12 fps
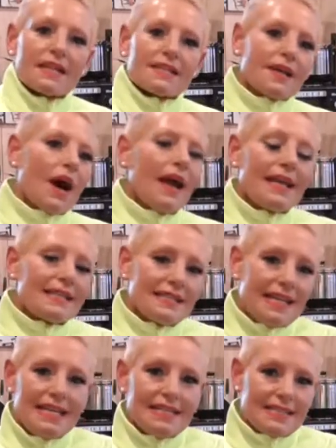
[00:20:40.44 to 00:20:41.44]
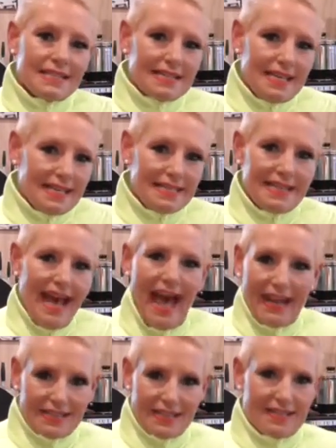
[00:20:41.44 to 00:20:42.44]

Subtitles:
Science isn't exact.